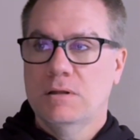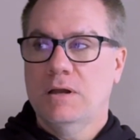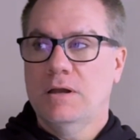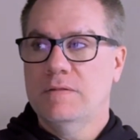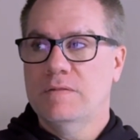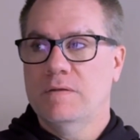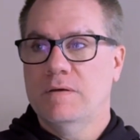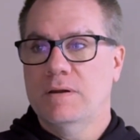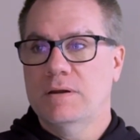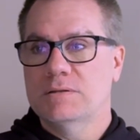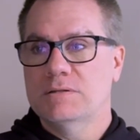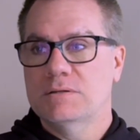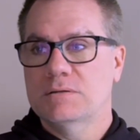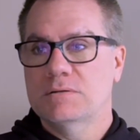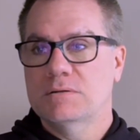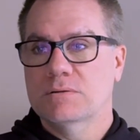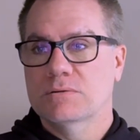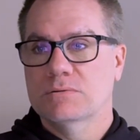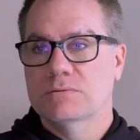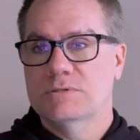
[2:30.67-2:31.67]
And then I did
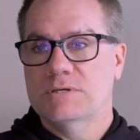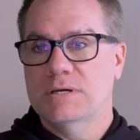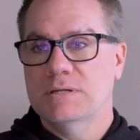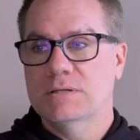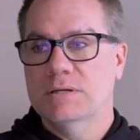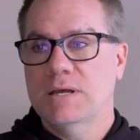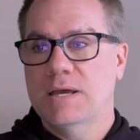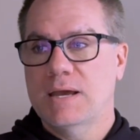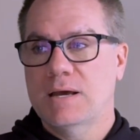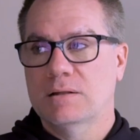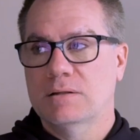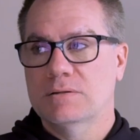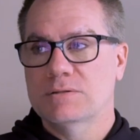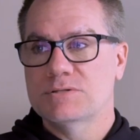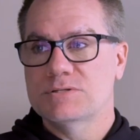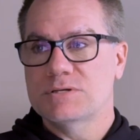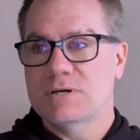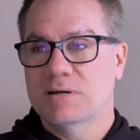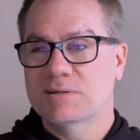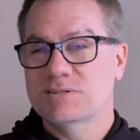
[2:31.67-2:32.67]
another 10
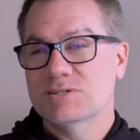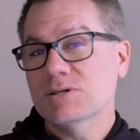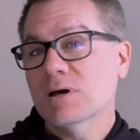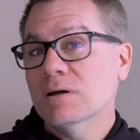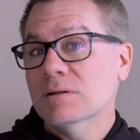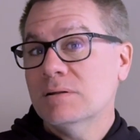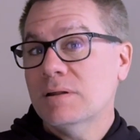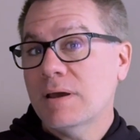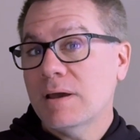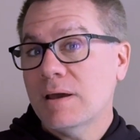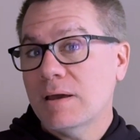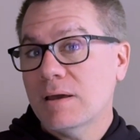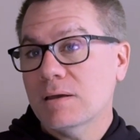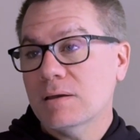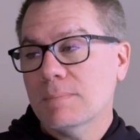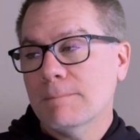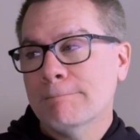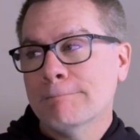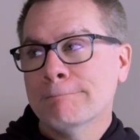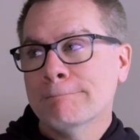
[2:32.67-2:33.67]
gallons on Sunday.